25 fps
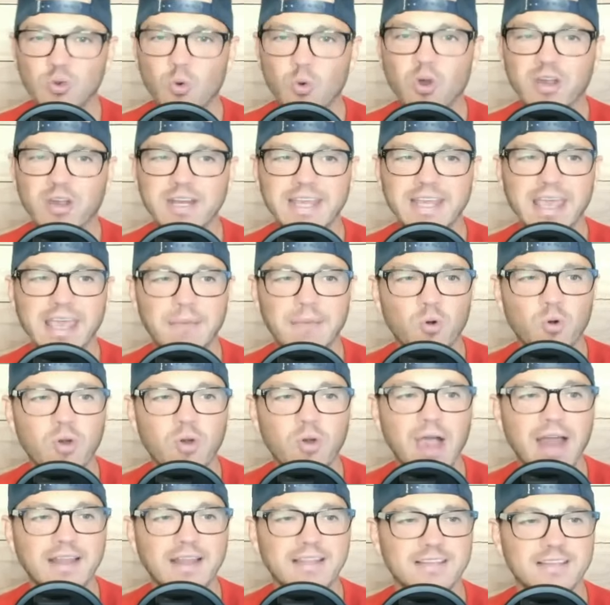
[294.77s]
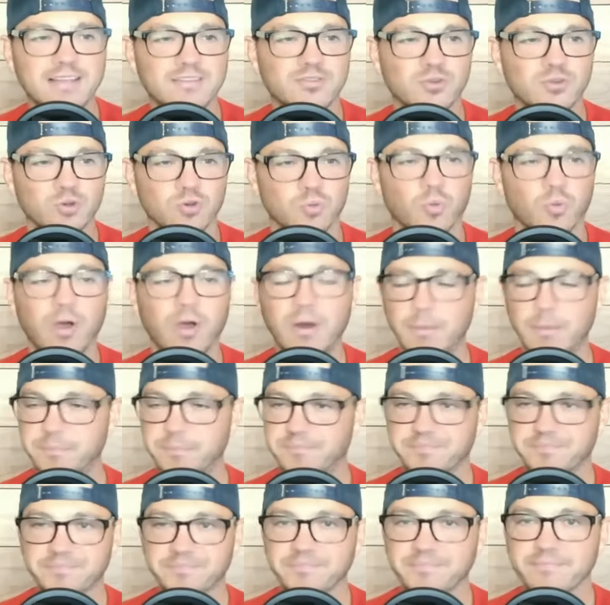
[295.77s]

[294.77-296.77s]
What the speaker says: working to get more out of this group. Well,